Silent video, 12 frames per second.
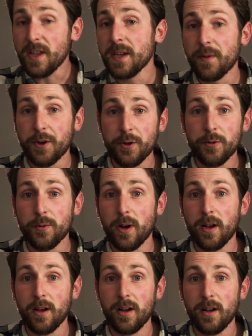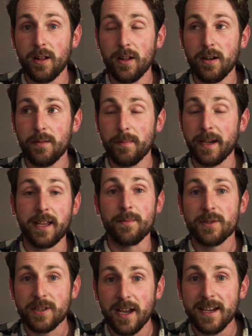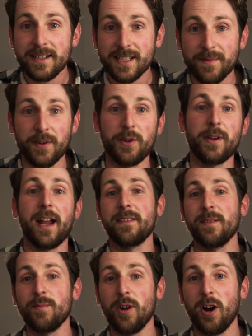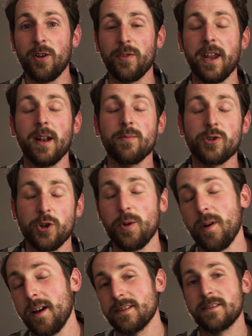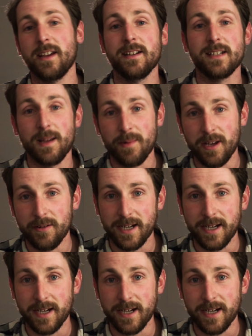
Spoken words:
if I do make any mistakes, if I do get anything wrong, then I'm sure you won't hesitate to let me know